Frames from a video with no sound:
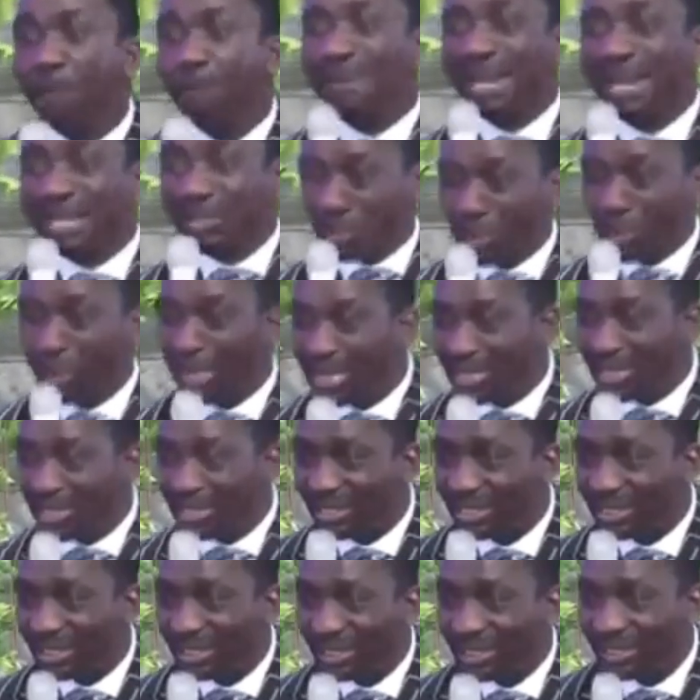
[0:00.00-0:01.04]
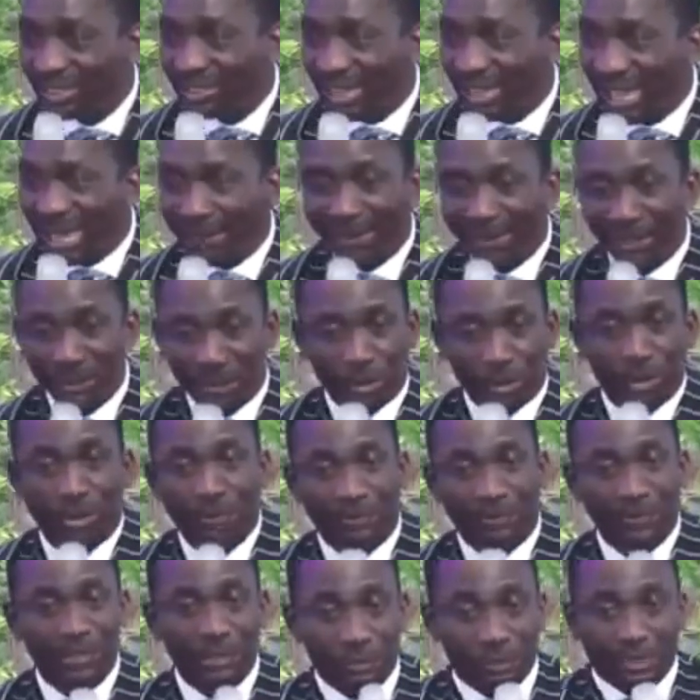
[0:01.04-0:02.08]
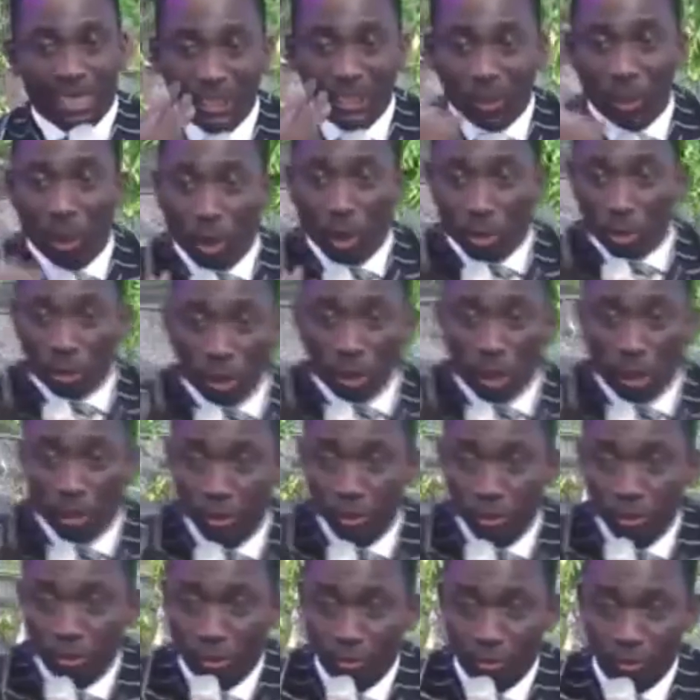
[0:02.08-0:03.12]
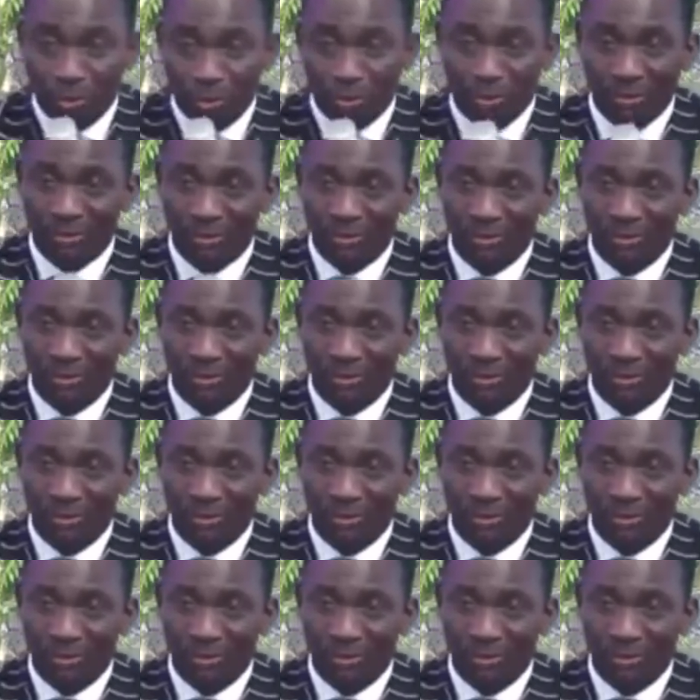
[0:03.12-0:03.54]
passionate about something you said God called you to do.